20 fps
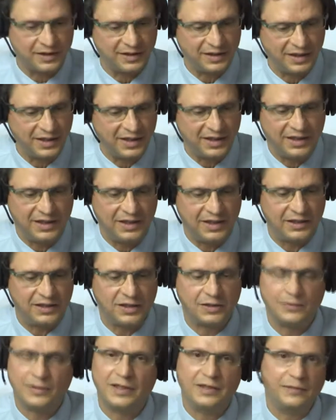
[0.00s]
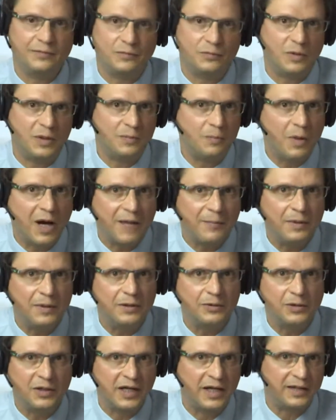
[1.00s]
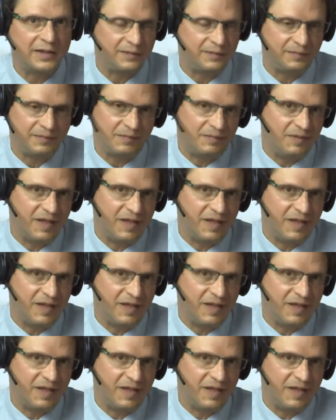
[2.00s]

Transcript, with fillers: it, you know, and we might be looking at